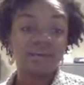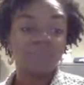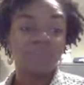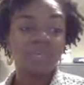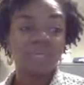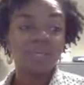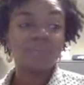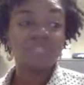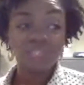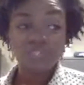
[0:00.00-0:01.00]

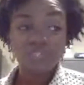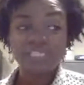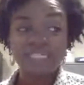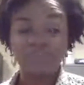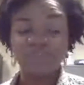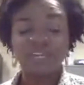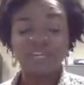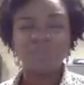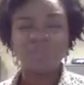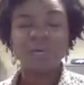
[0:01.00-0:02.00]
It was interesting
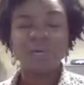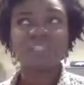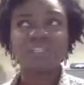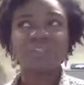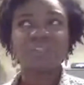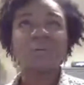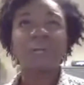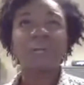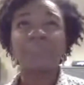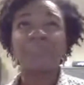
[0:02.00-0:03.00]
because we published that
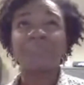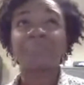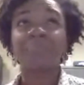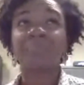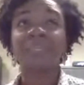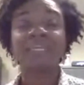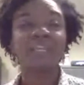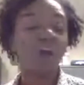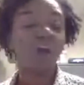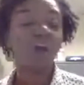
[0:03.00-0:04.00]
story
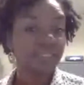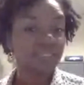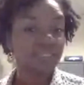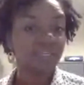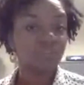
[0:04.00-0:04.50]
in August of